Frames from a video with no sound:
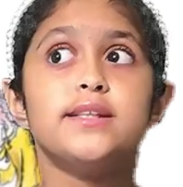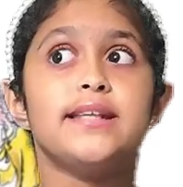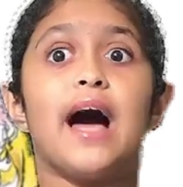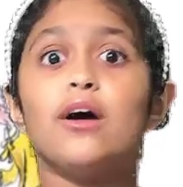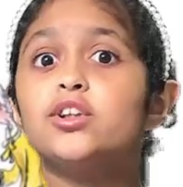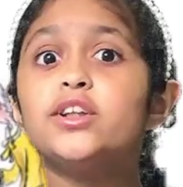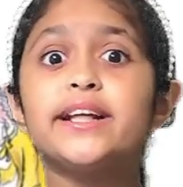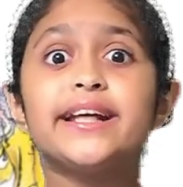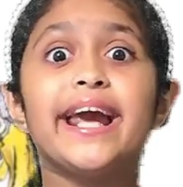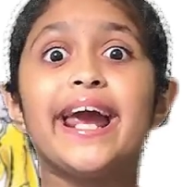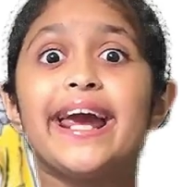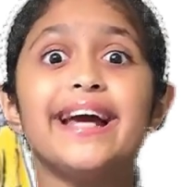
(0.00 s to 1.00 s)
Now she
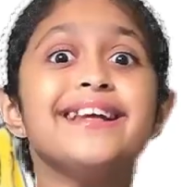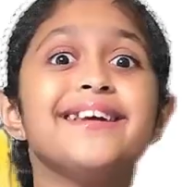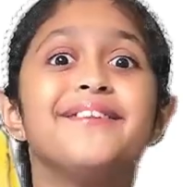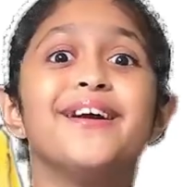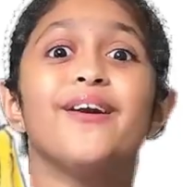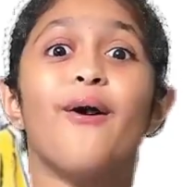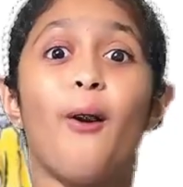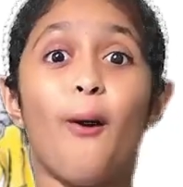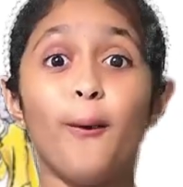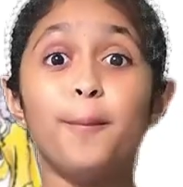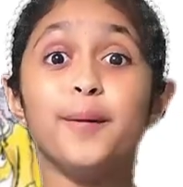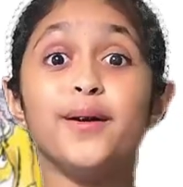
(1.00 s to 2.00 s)
can't even
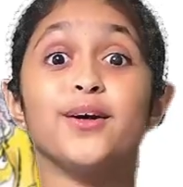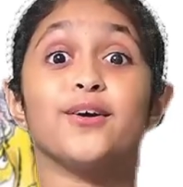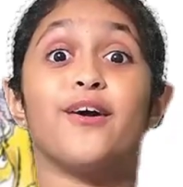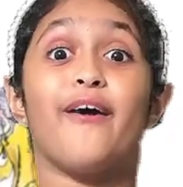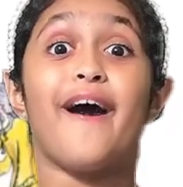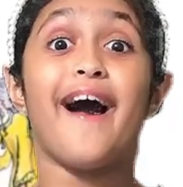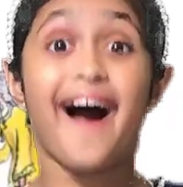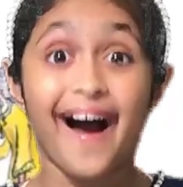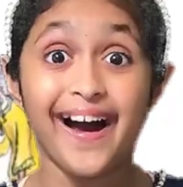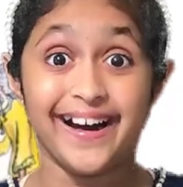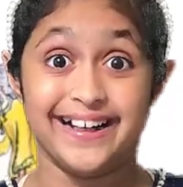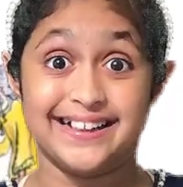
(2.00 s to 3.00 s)
open her
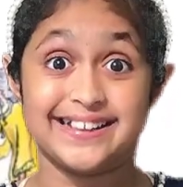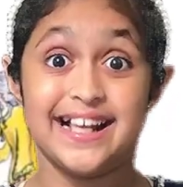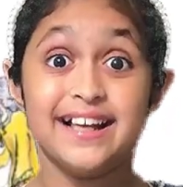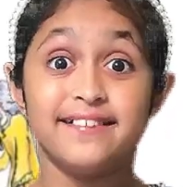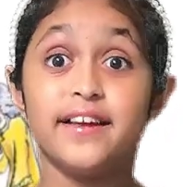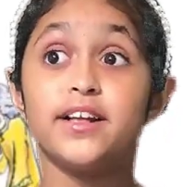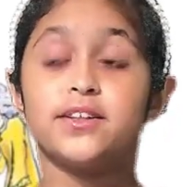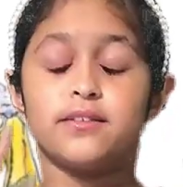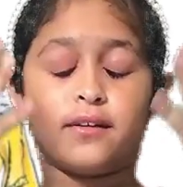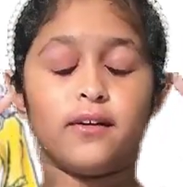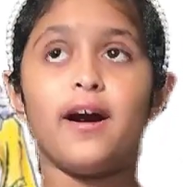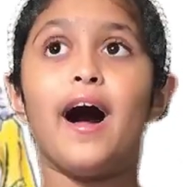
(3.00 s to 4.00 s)
eyes.
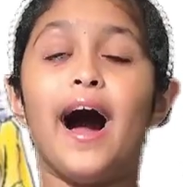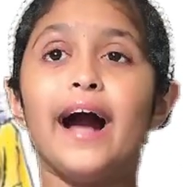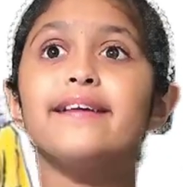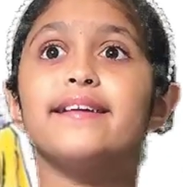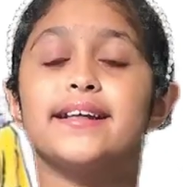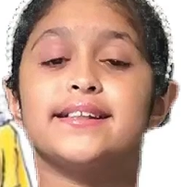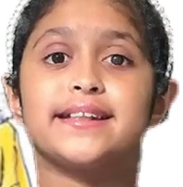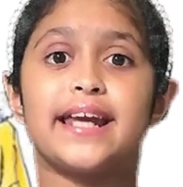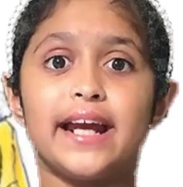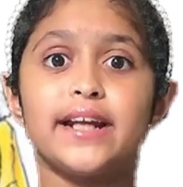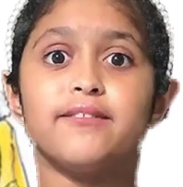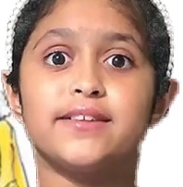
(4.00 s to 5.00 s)
Like, her eyelids
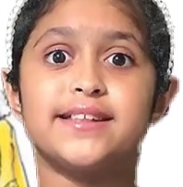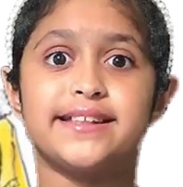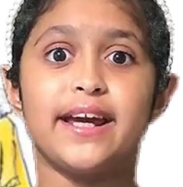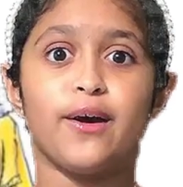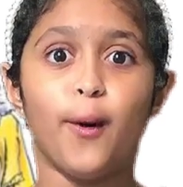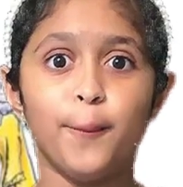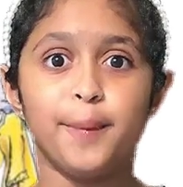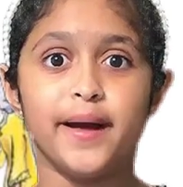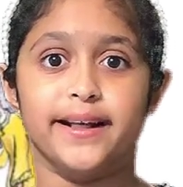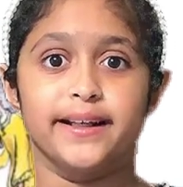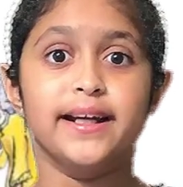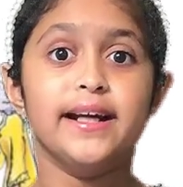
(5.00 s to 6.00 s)
can't even stay
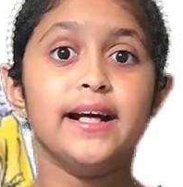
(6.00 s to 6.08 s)
open.